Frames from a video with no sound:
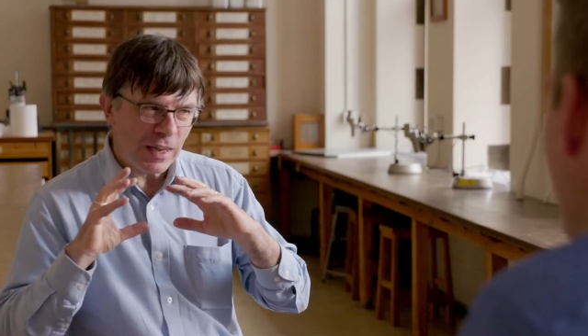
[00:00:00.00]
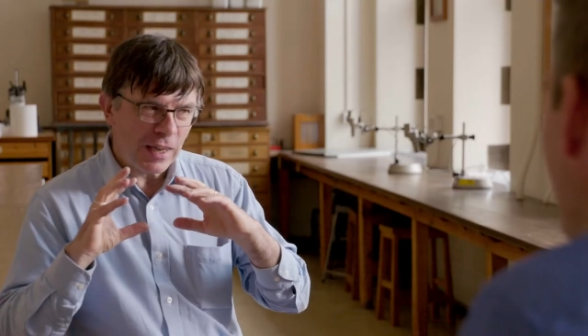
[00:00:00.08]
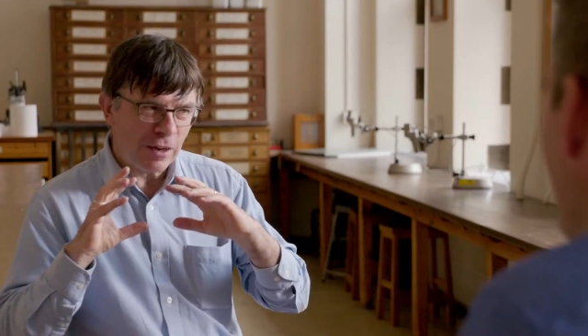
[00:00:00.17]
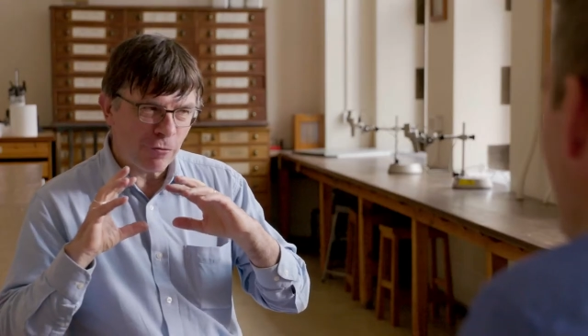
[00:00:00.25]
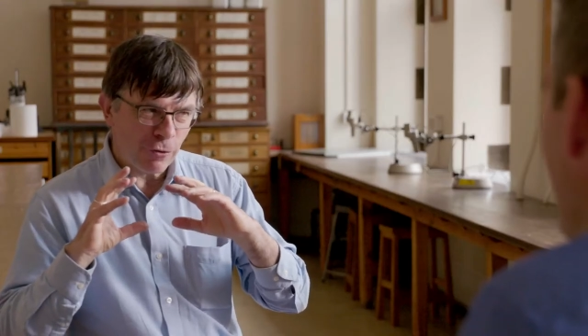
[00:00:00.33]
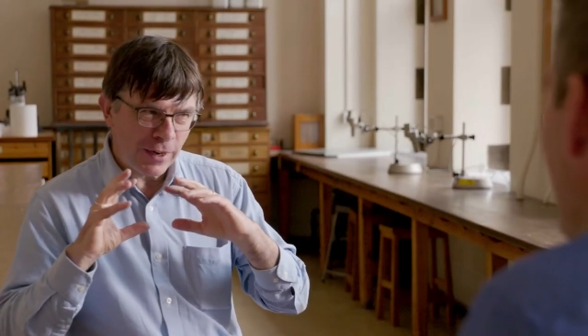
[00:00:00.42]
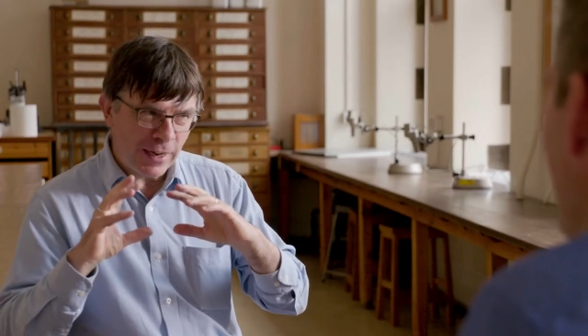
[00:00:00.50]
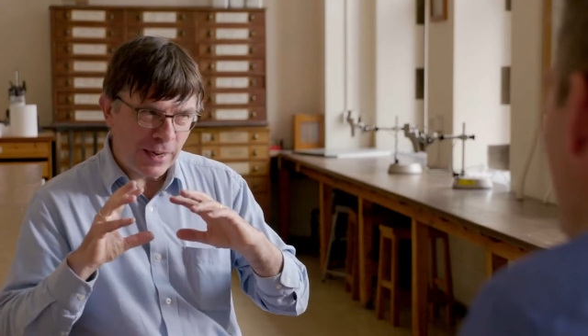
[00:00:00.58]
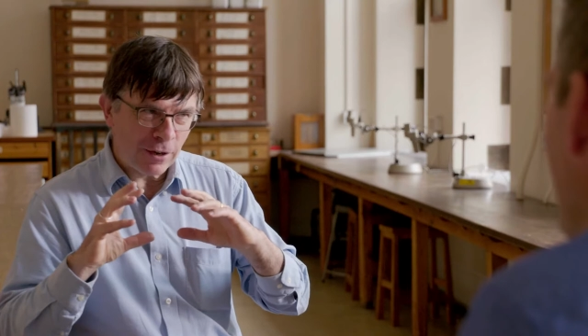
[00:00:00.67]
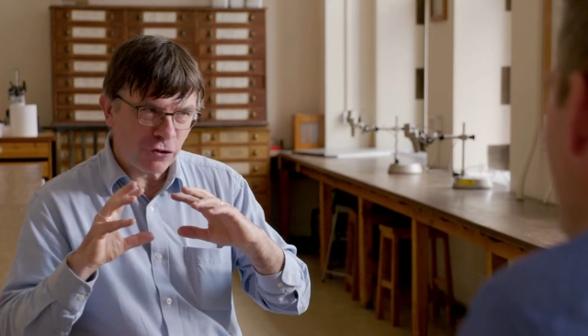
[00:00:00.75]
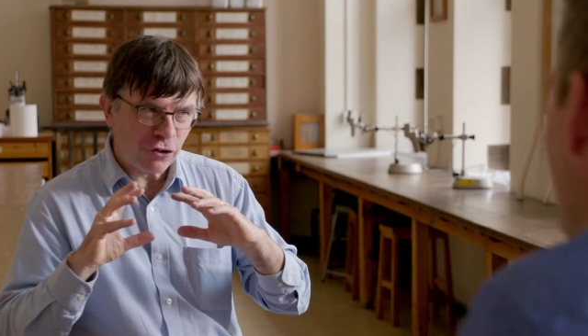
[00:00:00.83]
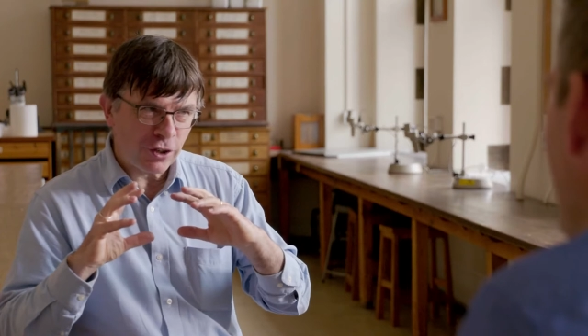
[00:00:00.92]
in
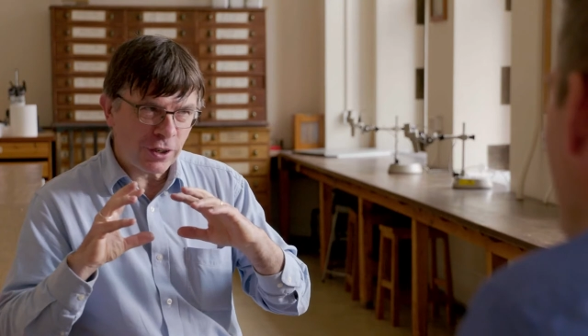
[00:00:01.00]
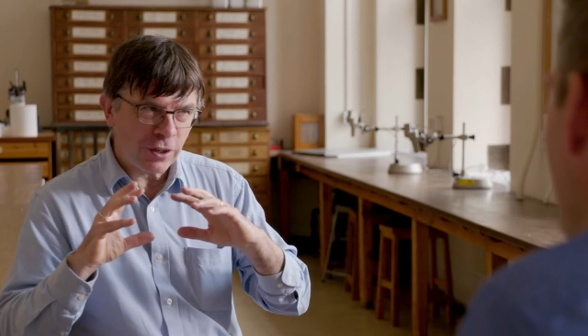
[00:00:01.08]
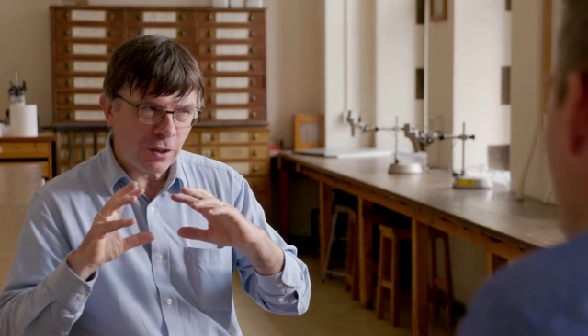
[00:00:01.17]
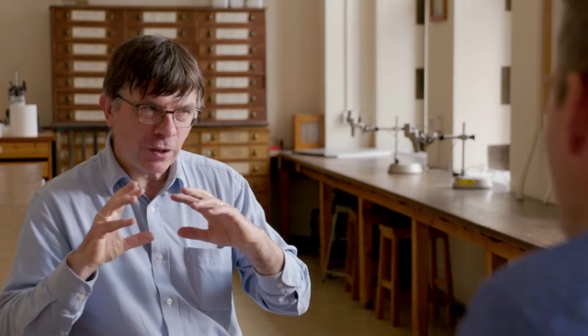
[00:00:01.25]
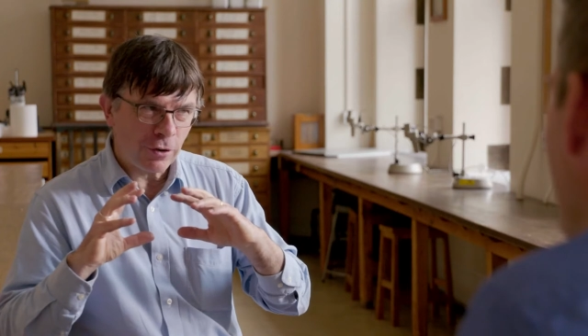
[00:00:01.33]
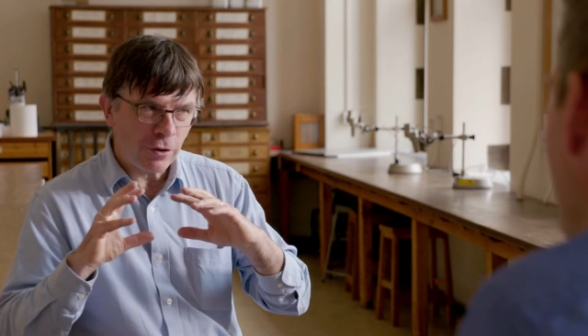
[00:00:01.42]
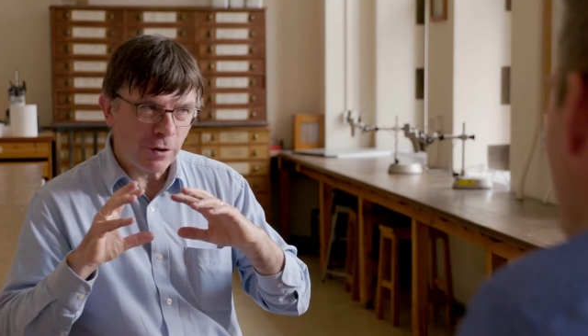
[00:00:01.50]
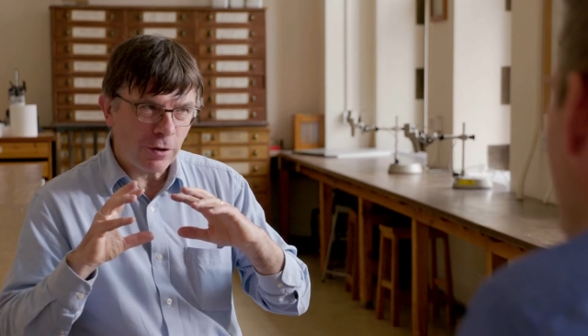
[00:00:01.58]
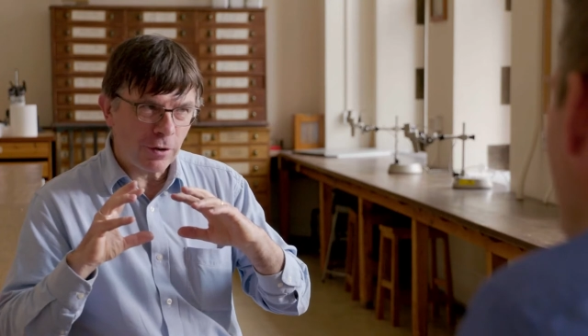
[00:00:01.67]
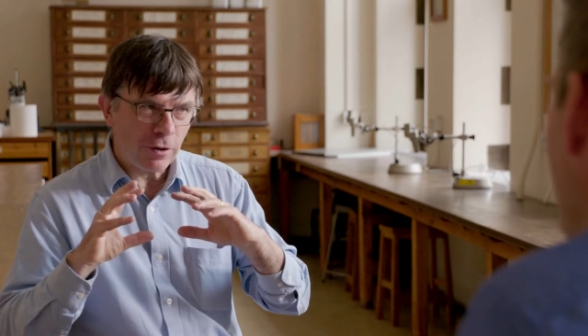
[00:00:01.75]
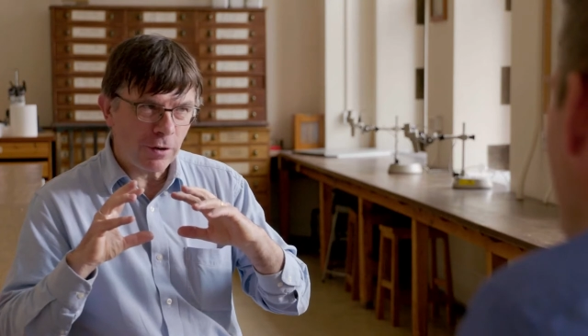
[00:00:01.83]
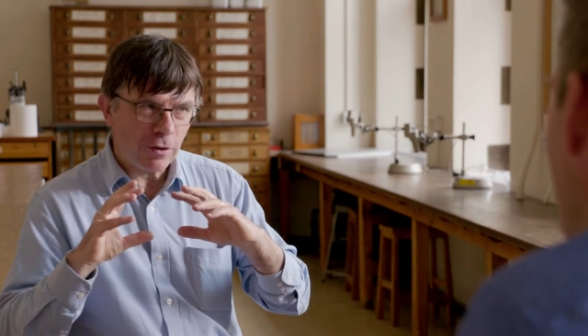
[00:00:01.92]
reality,
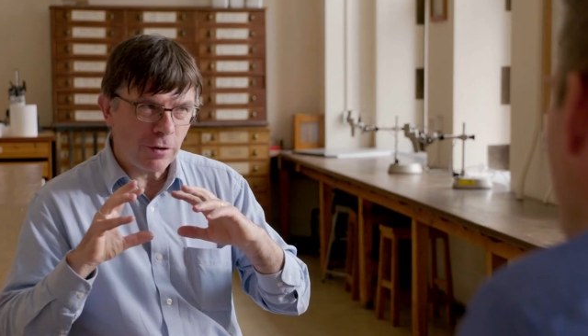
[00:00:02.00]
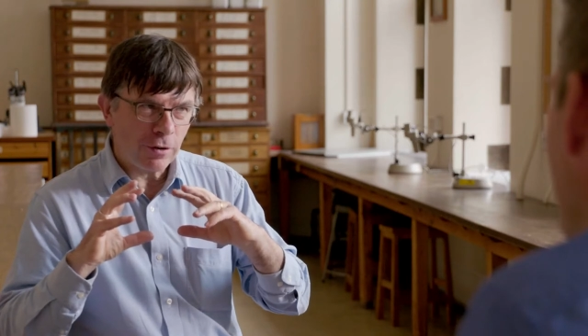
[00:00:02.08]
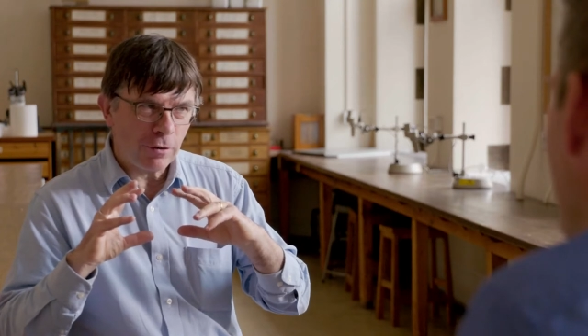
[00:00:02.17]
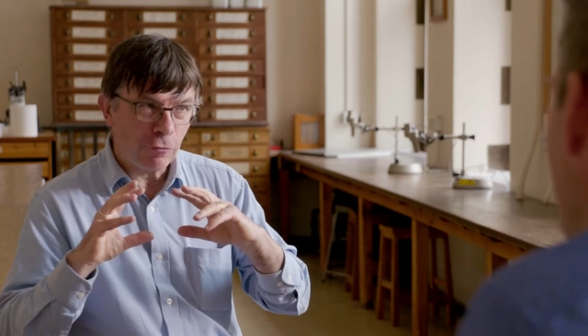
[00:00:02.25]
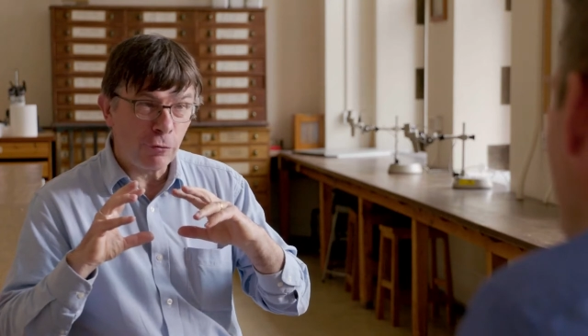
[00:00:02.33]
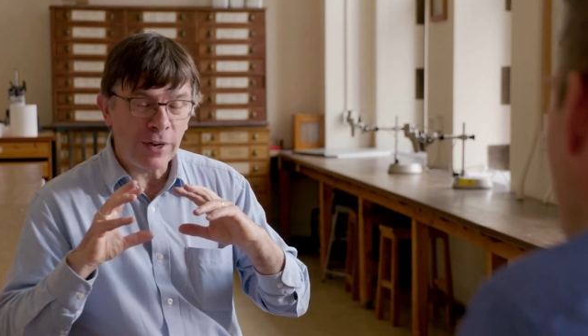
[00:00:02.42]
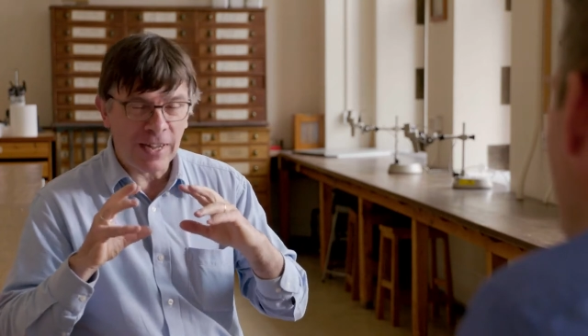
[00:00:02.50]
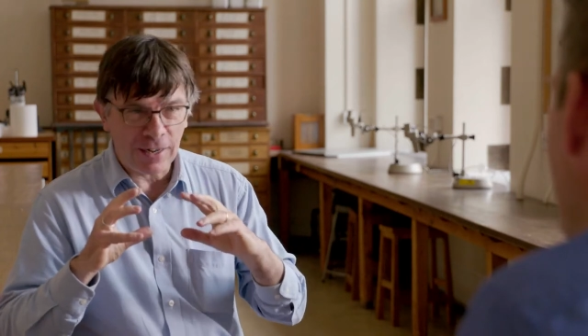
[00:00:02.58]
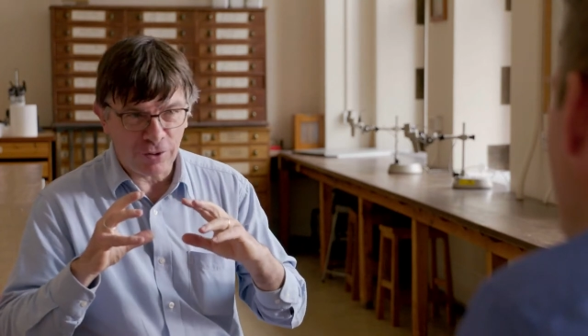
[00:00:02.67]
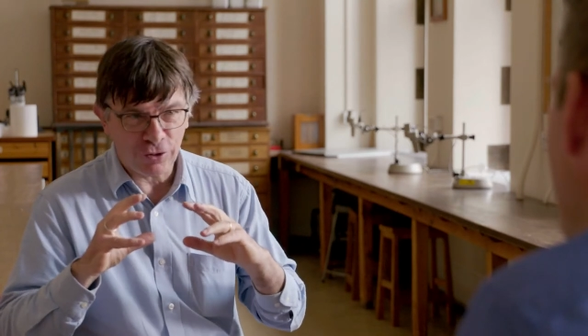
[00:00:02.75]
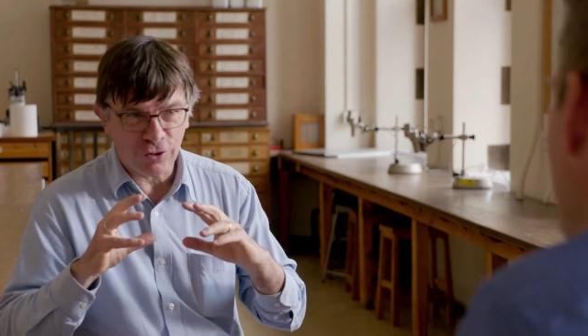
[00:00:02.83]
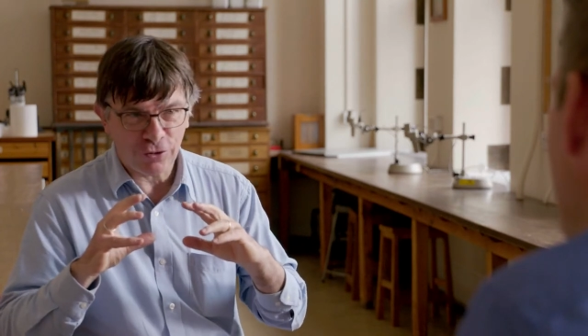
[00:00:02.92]

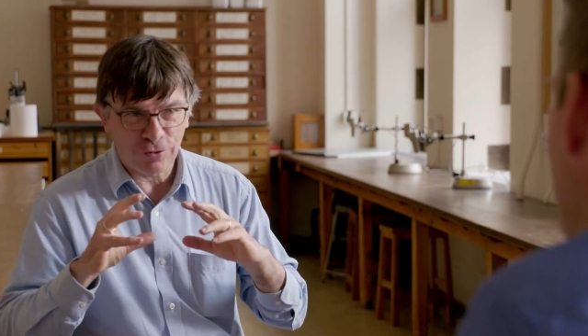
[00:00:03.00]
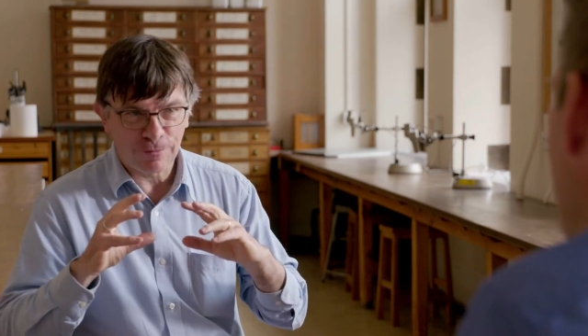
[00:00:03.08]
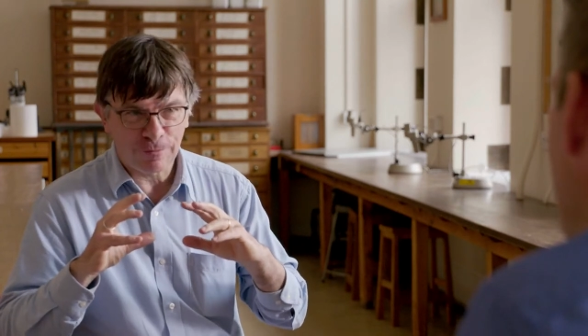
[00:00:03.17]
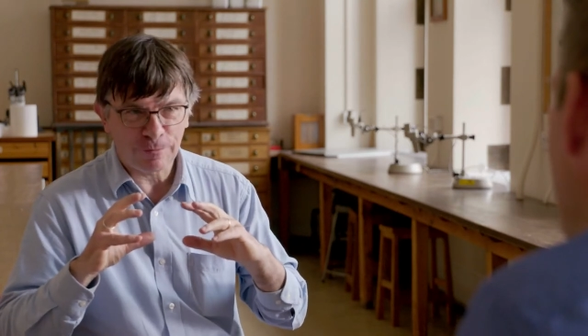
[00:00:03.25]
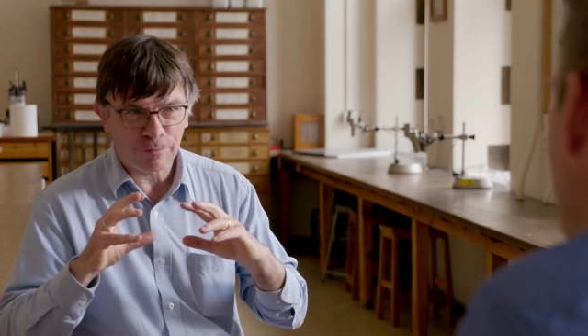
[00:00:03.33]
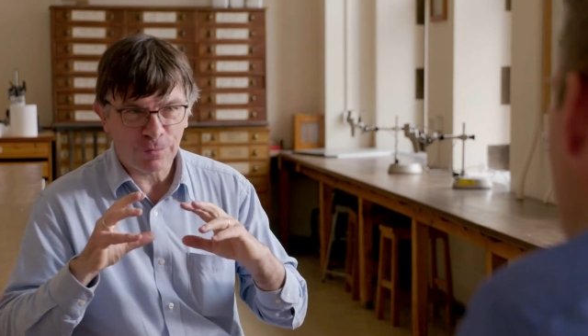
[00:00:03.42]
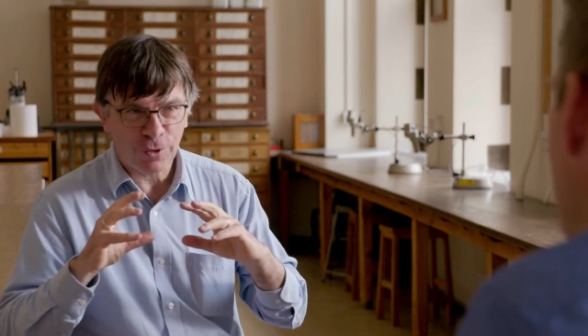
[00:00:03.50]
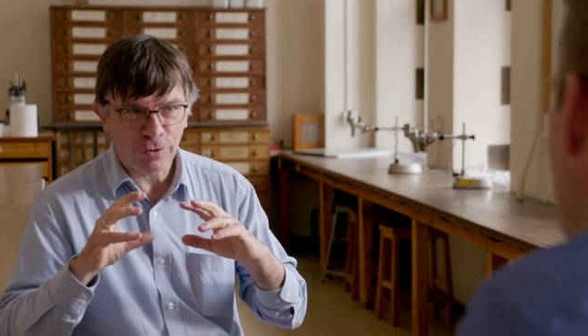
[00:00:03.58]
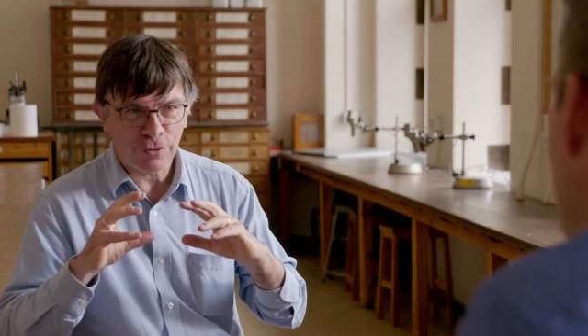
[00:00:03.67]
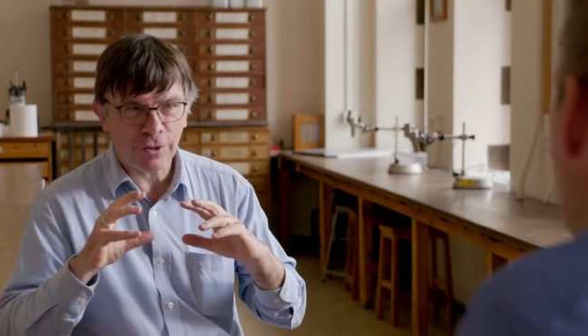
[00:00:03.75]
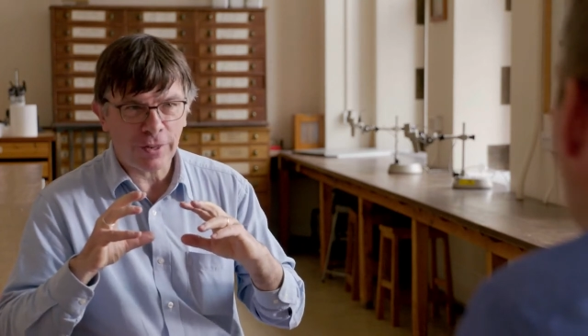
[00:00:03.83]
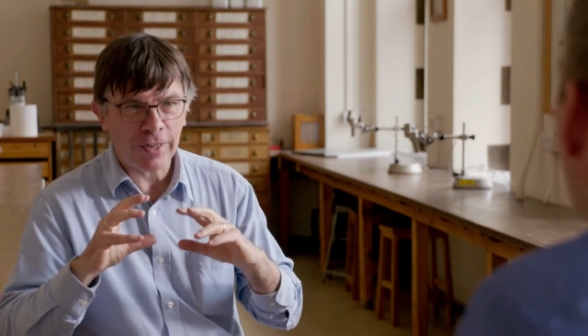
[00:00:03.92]
realities.
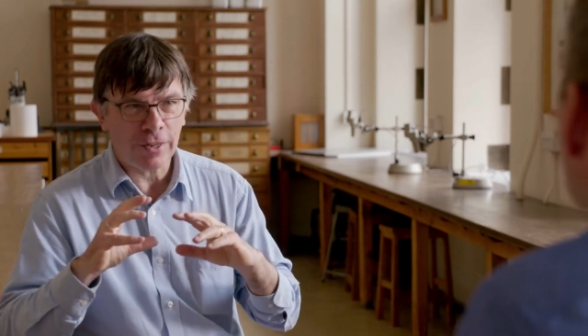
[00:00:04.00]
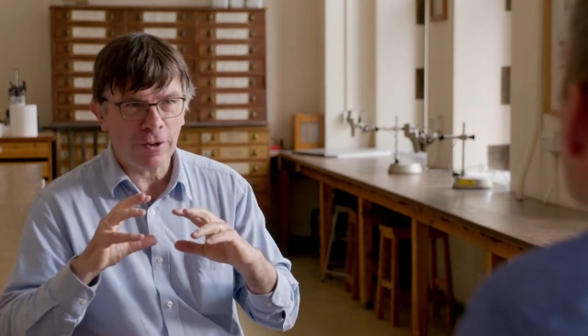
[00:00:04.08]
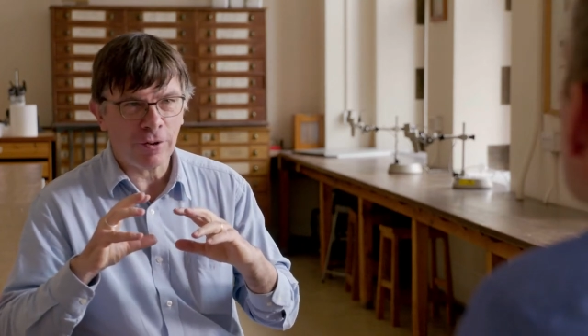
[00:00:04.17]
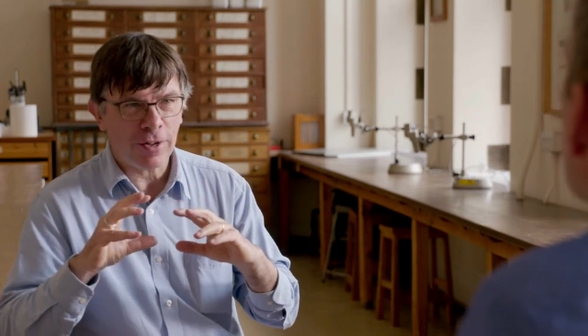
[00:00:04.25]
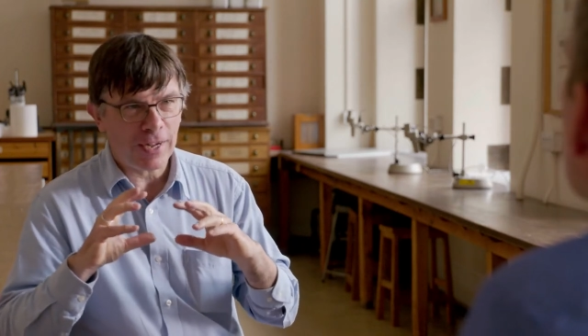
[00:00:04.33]
That they are